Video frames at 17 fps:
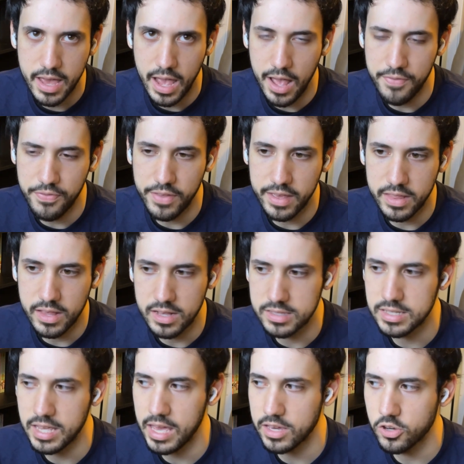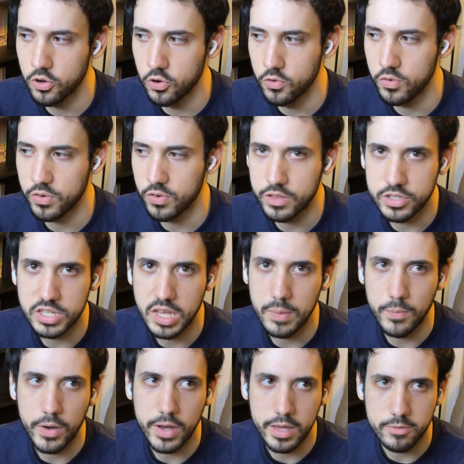and then take over the
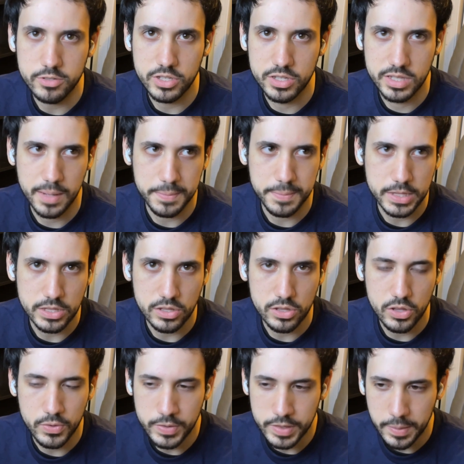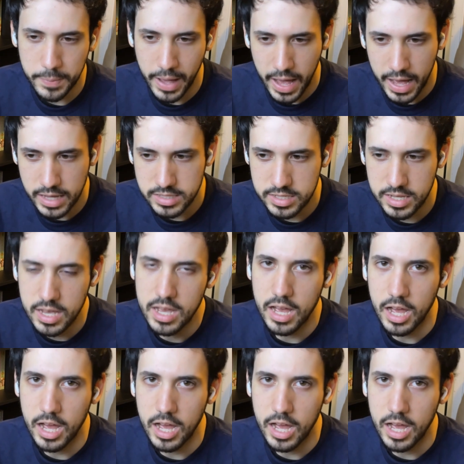same way he was attempting to do in the past?